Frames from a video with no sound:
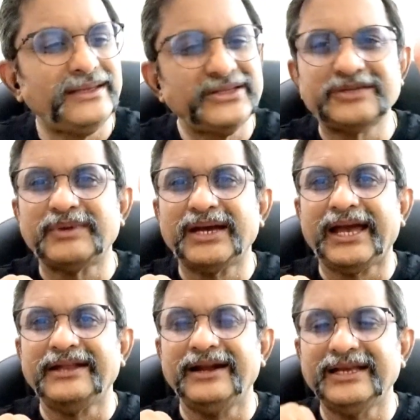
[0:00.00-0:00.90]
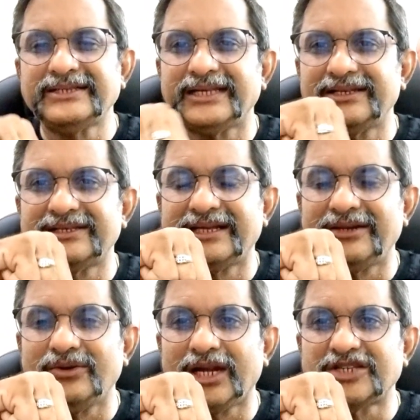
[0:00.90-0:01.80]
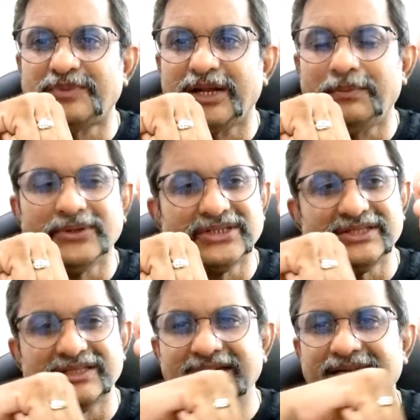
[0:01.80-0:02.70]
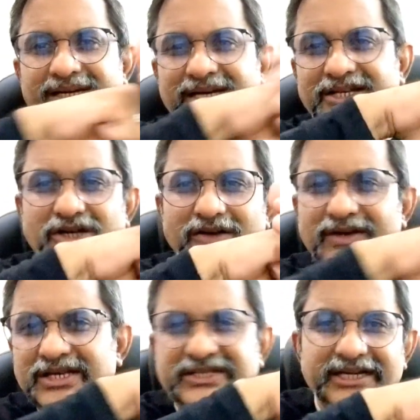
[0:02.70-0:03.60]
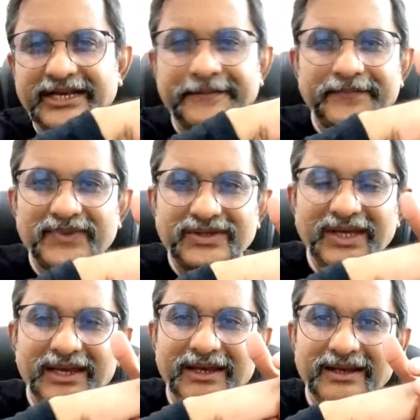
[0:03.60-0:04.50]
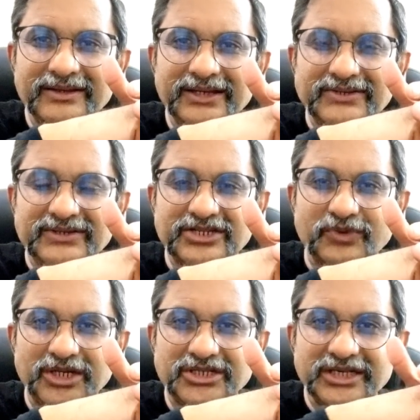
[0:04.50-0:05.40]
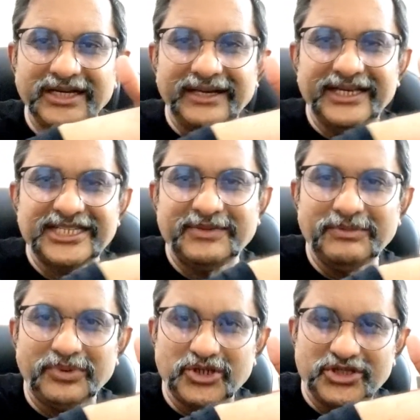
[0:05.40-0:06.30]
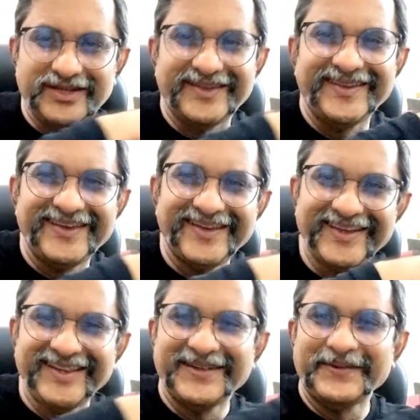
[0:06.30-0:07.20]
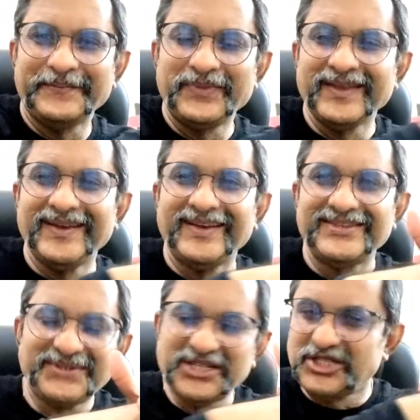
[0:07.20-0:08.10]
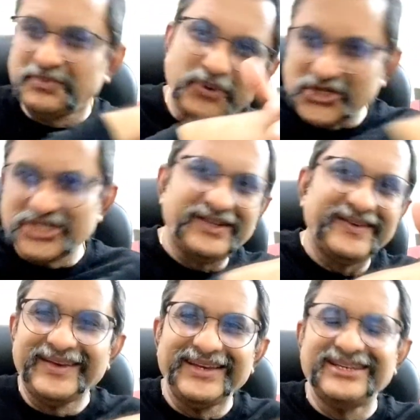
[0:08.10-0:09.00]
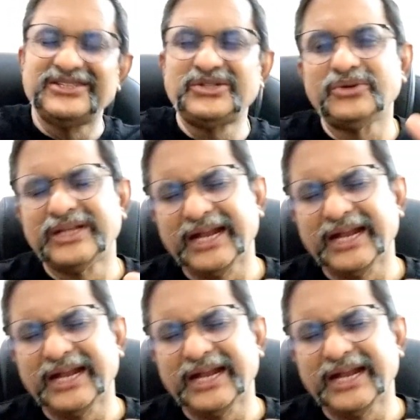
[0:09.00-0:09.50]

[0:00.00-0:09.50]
This is my annulus and this is the nucleus pulposus. It's always hitting. See, just watch. It's being pushed. So it's pushed. So